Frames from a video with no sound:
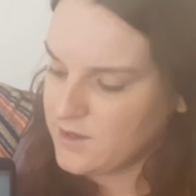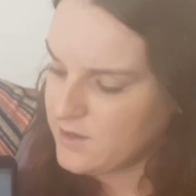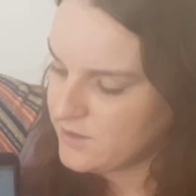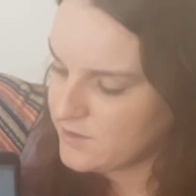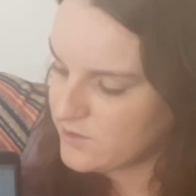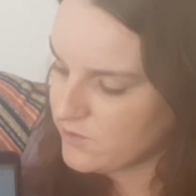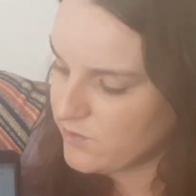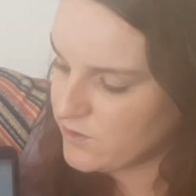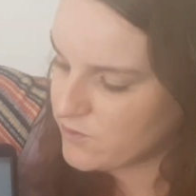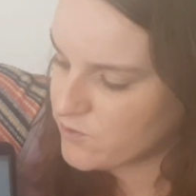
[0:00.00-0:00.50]

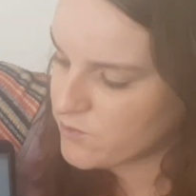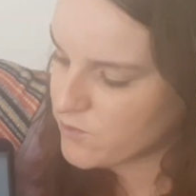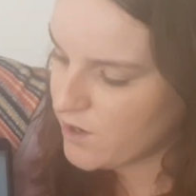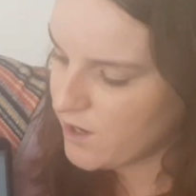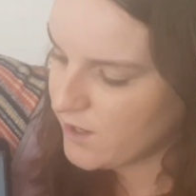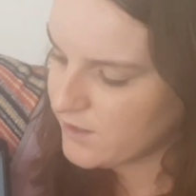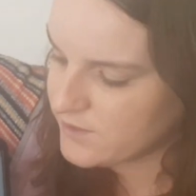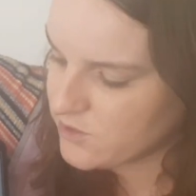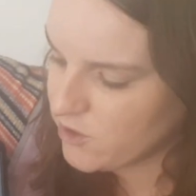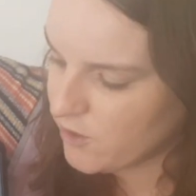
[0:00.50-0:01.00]
So a
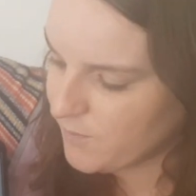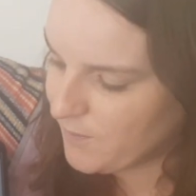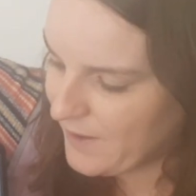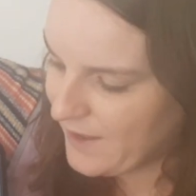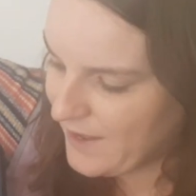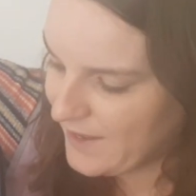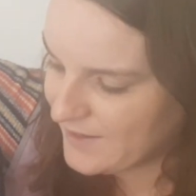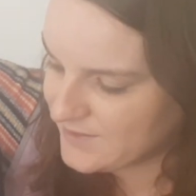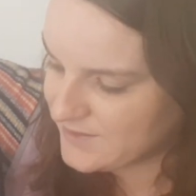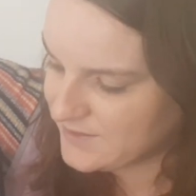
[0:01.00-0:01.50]
grasshopper
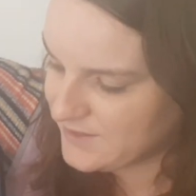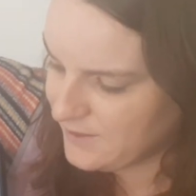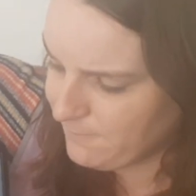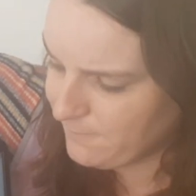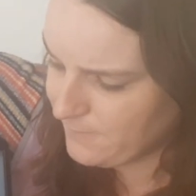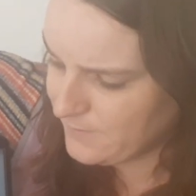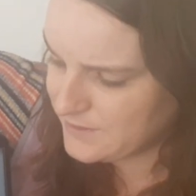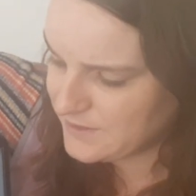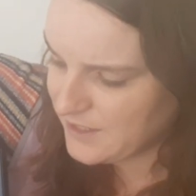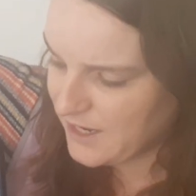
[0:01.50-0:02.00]
has
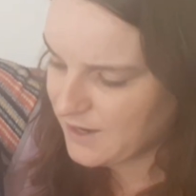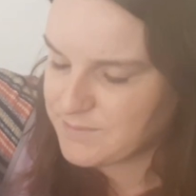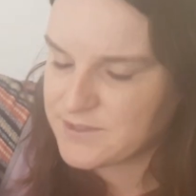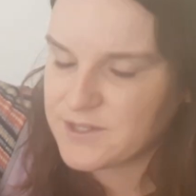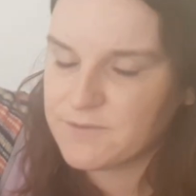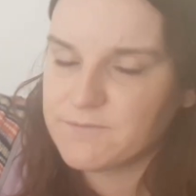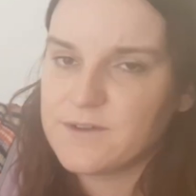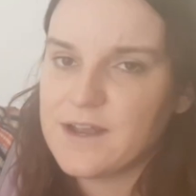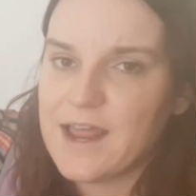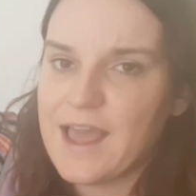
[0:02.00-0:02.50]
different types
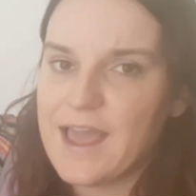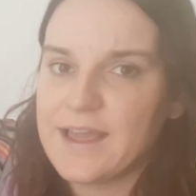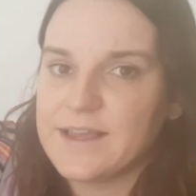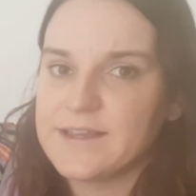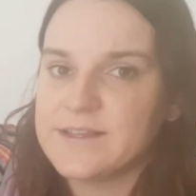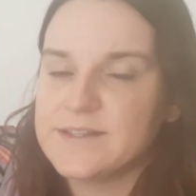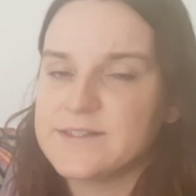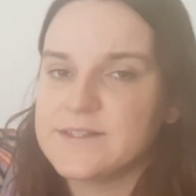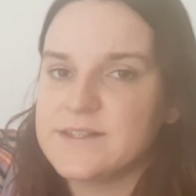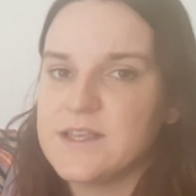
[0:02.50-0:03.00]
of
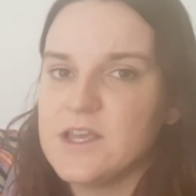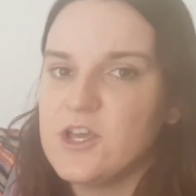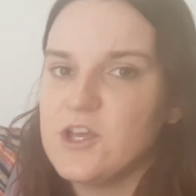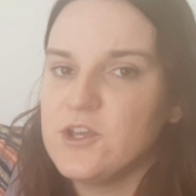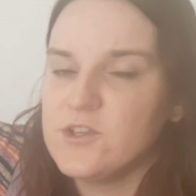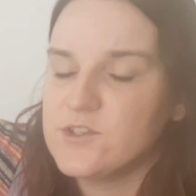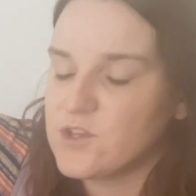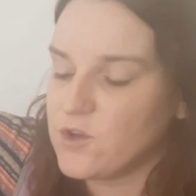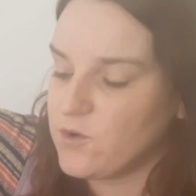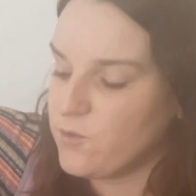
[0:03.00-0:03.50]
legs.
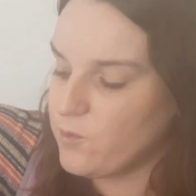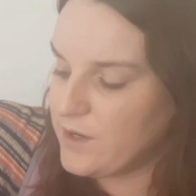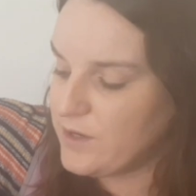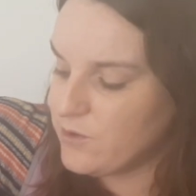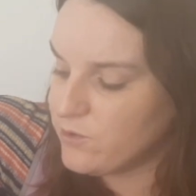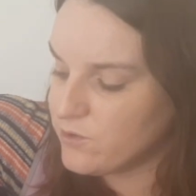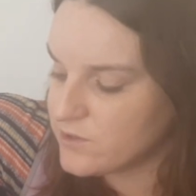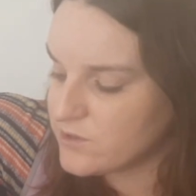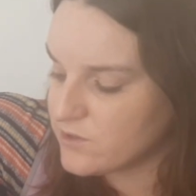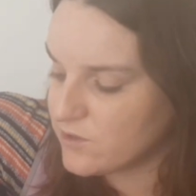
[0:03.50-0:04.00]
So we
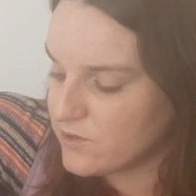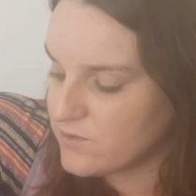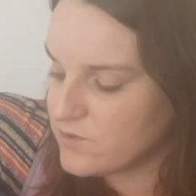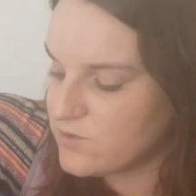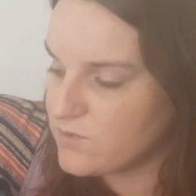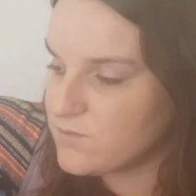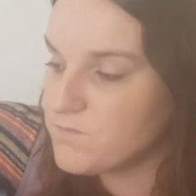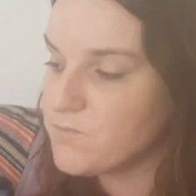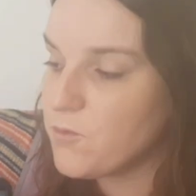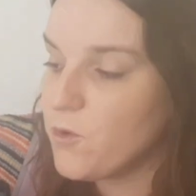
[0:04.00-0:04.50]
also,
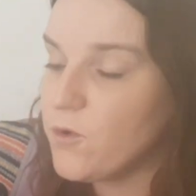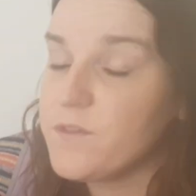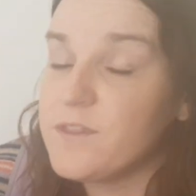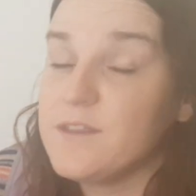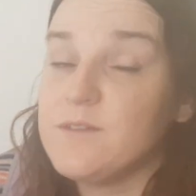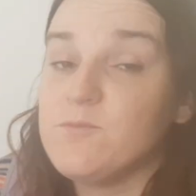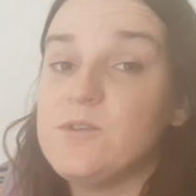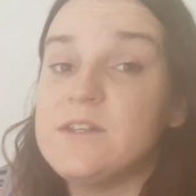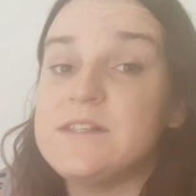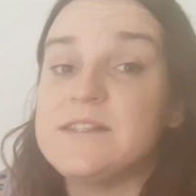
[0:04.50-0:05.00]
more
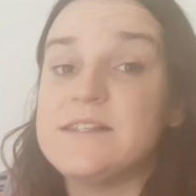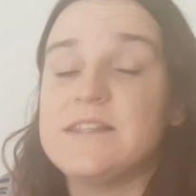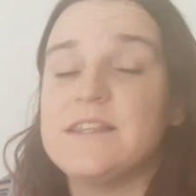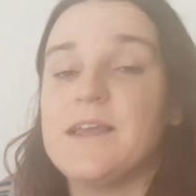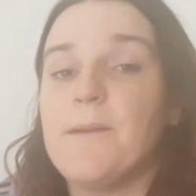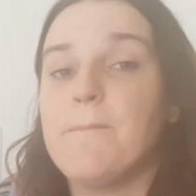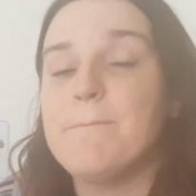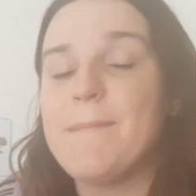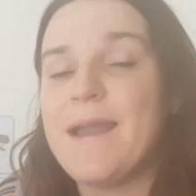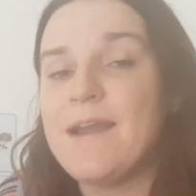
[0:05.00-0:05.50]
than we see the
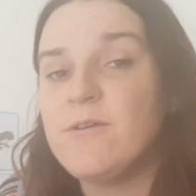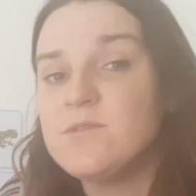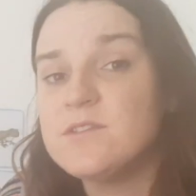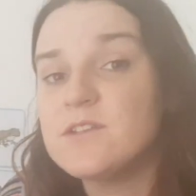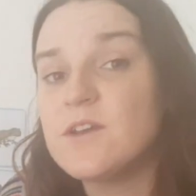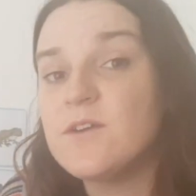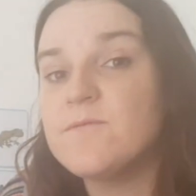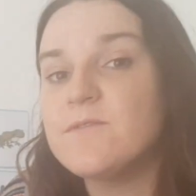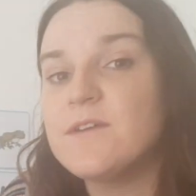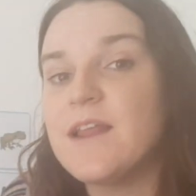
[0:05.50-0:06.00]
amount
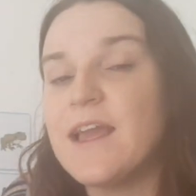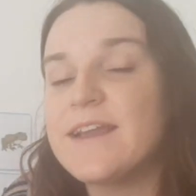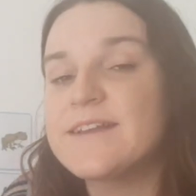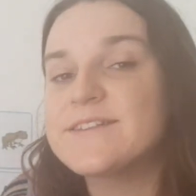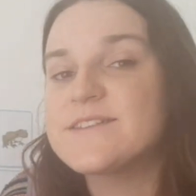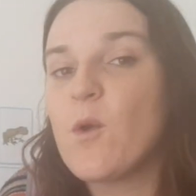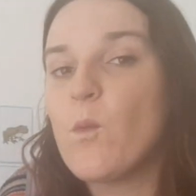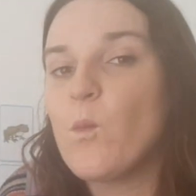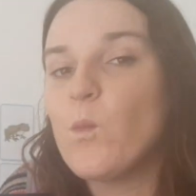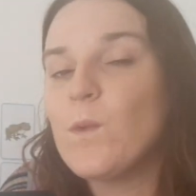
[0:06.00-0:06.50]
of
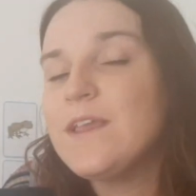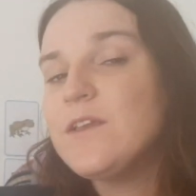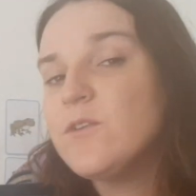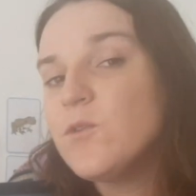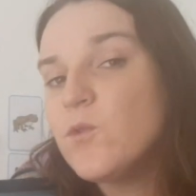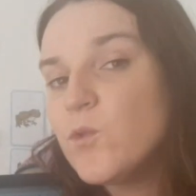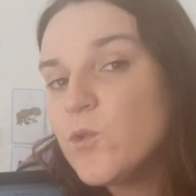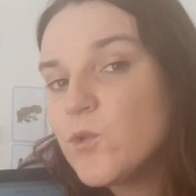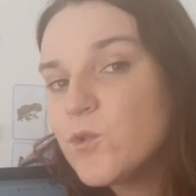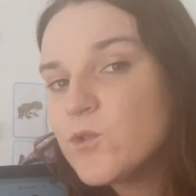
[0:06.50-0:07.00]
legs, we
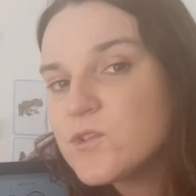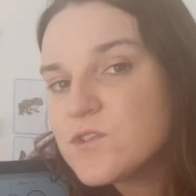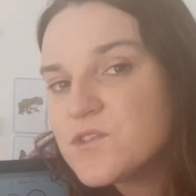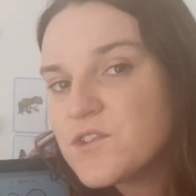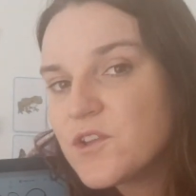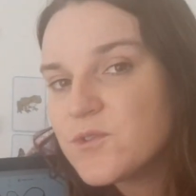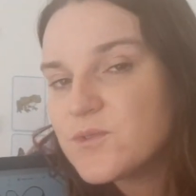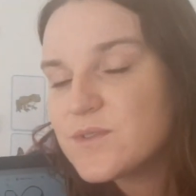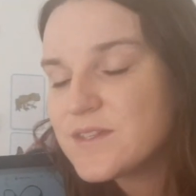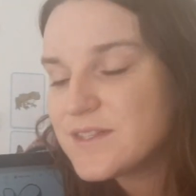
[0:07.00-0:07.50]

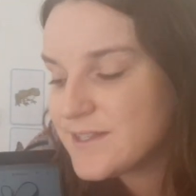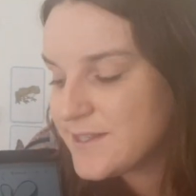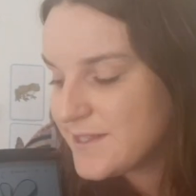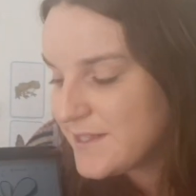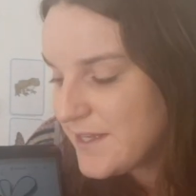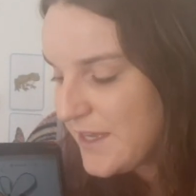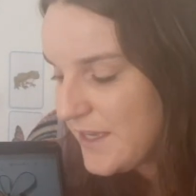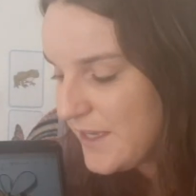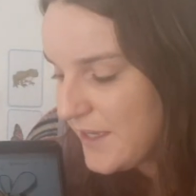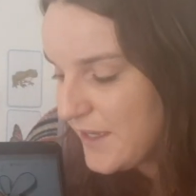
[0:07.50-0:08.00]
also
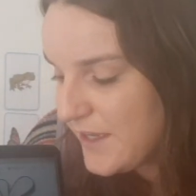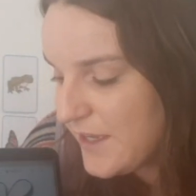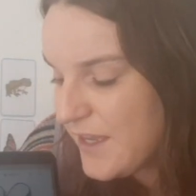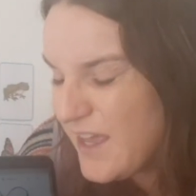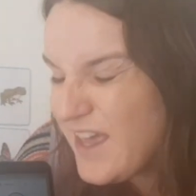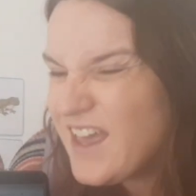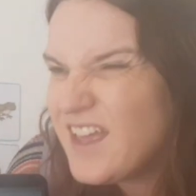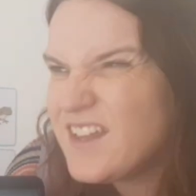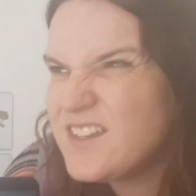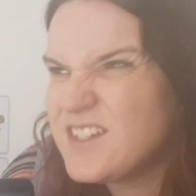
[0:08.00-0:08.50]
see
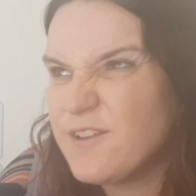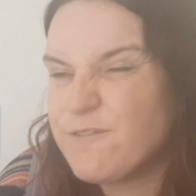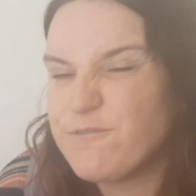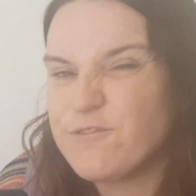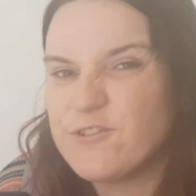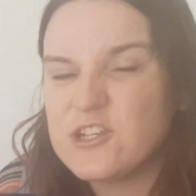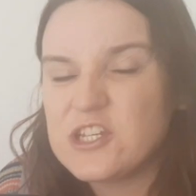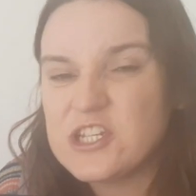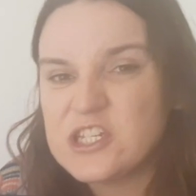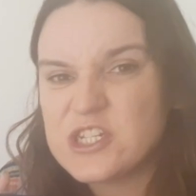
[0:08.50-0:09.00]

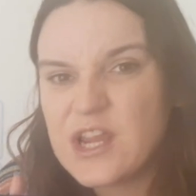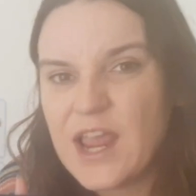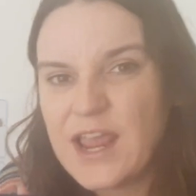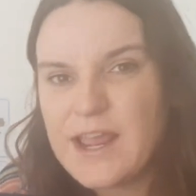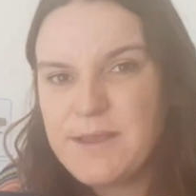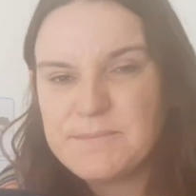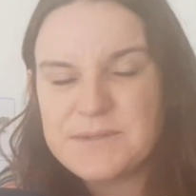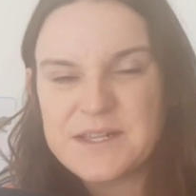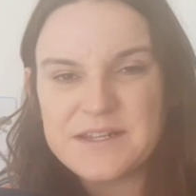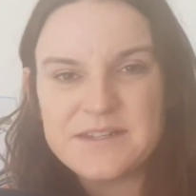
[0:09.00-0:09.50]
different
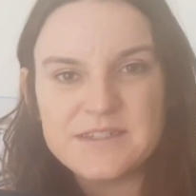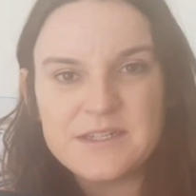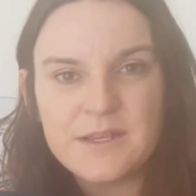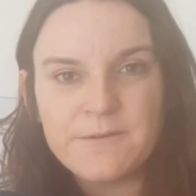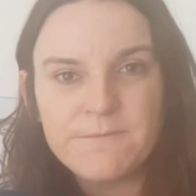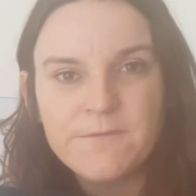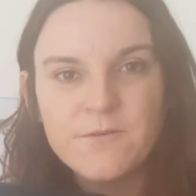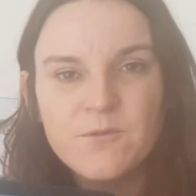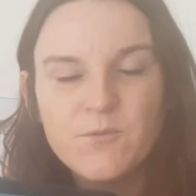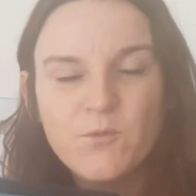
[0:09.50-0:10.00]
shapes and
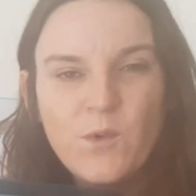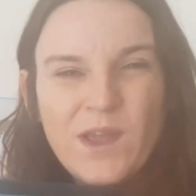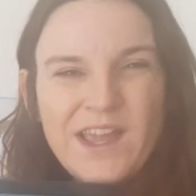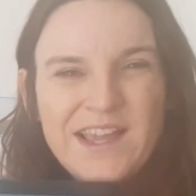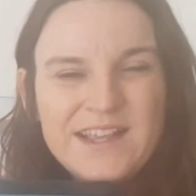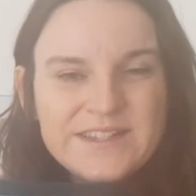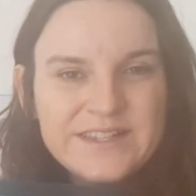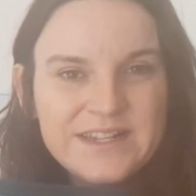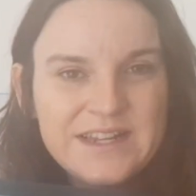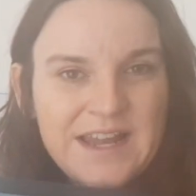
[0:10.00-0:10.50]
different
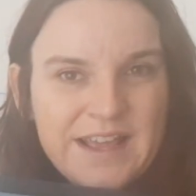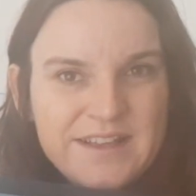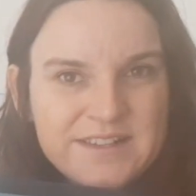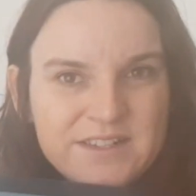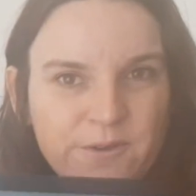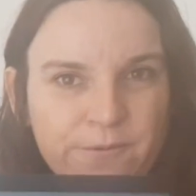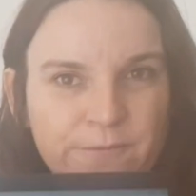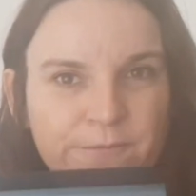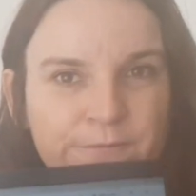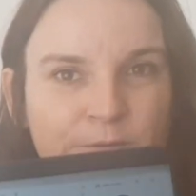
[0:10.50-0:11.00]
ways legs
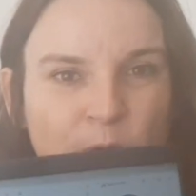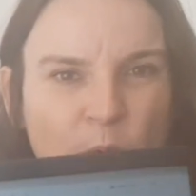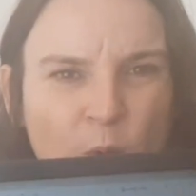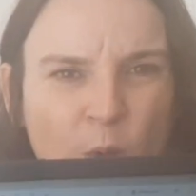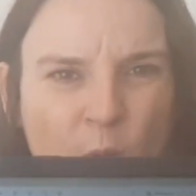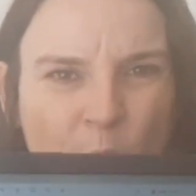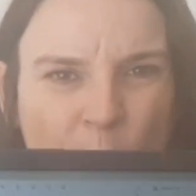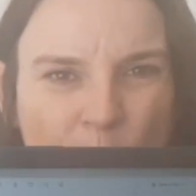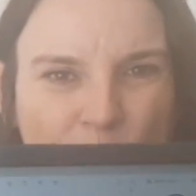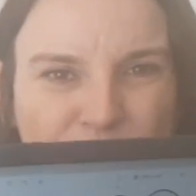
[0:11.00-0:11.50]
are
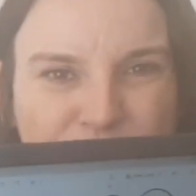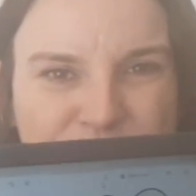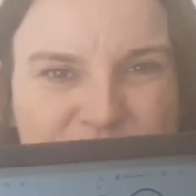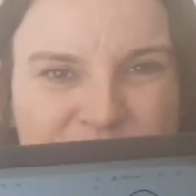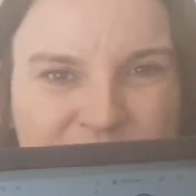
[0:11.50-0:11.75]
formed.